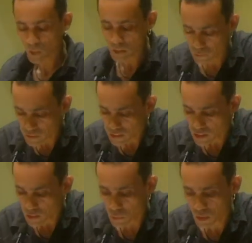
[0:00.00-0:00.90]
the reason
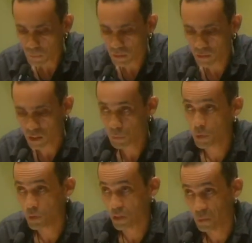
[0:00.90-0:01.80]
I talk about this is
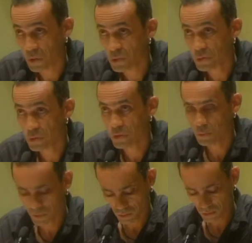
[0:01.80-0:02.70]
because I want to talk
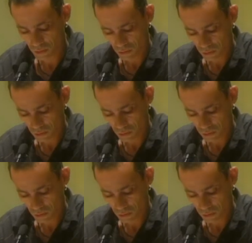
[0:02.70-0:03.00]
about it.